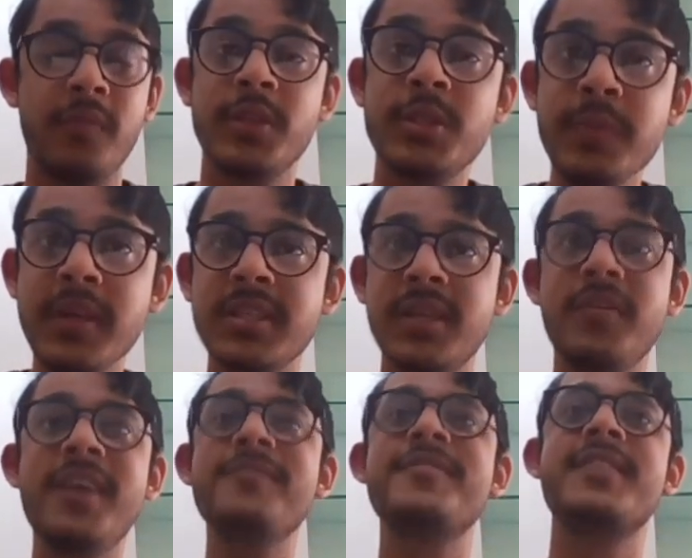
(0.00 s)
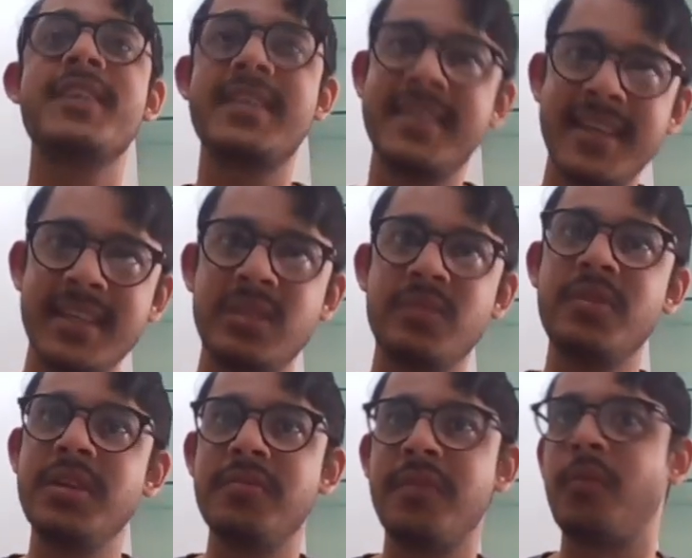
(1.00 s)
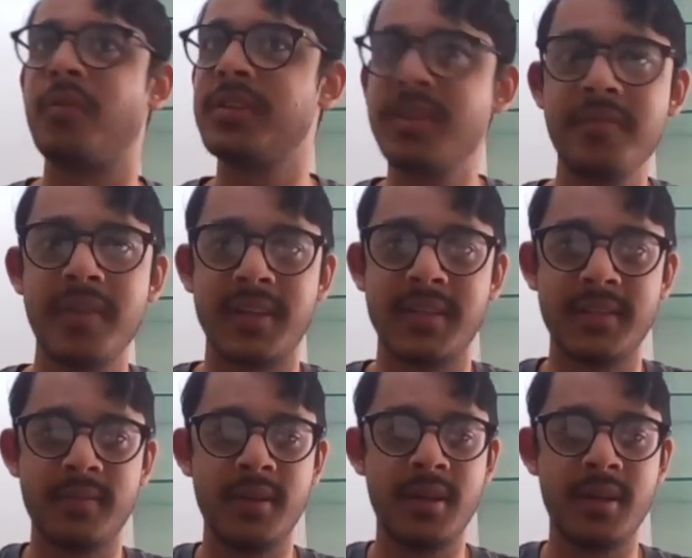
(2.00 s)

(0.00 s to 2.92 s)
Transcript: which means that we have successfully found a suffix.